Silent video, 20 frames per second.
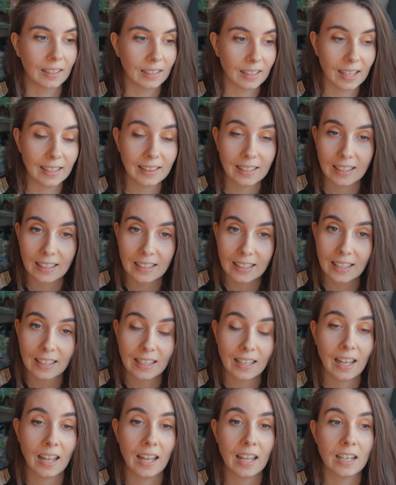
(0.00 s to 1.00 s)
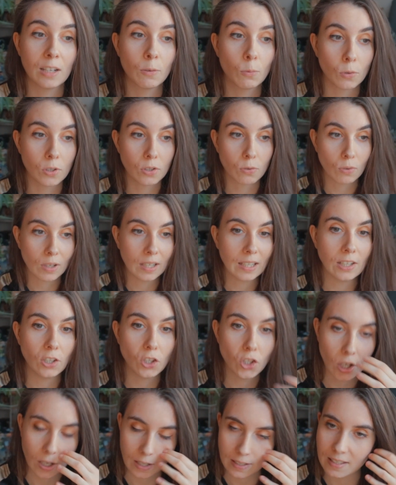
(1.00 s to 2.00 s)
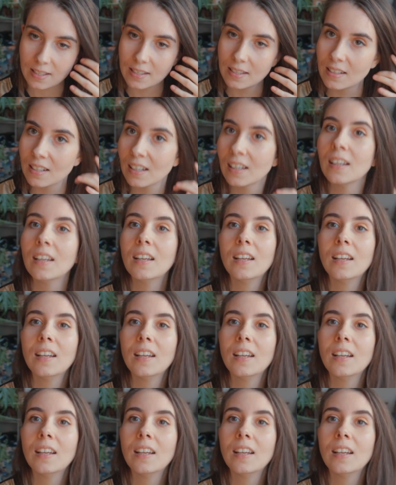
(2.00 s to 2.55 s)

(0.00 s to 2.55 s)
and katakana, and it was really just